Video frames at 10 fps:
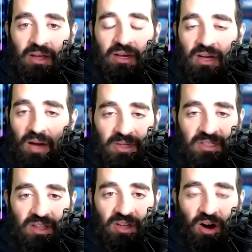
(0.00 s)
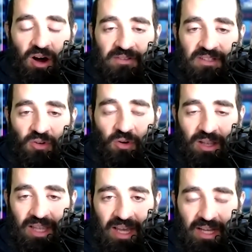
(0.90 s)
come into the office
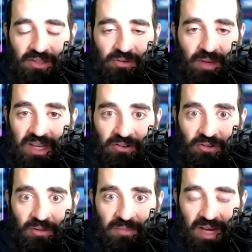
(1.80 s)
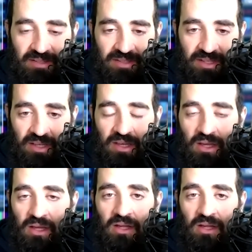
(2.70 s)
all late with my hair all messy,